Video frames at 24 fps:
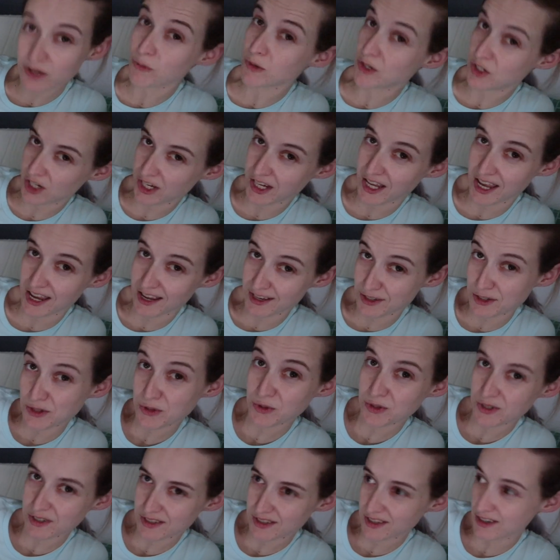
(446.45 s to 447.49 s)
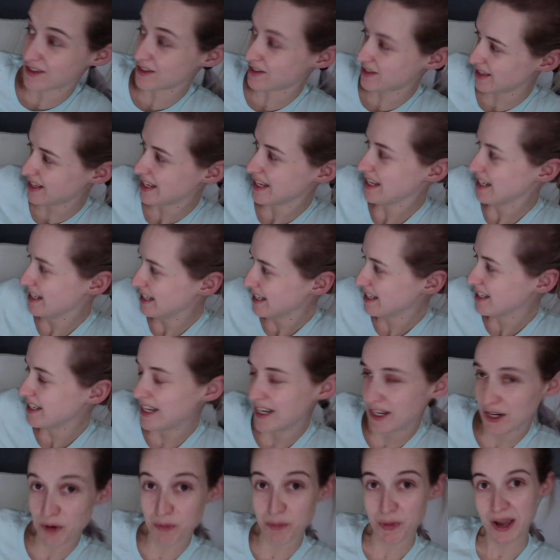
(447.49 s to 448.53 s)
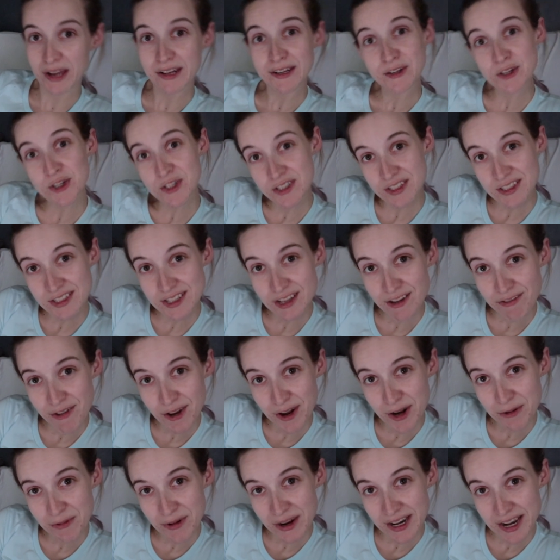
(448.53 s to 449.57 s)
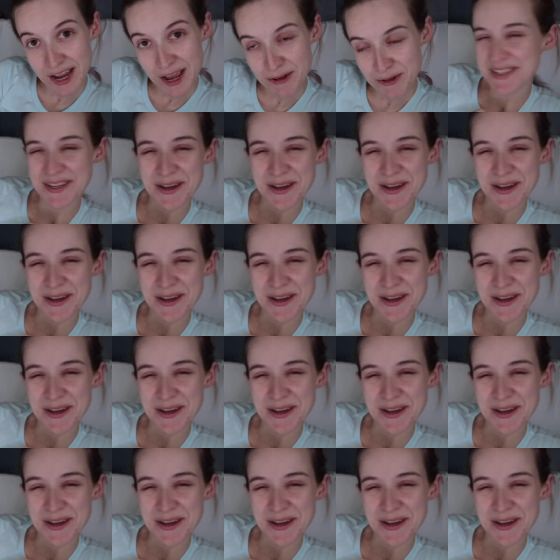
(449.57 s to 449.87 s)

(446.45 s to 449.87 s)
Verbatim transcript: which I can't do because there's, you know, bandages and stuff on it right now.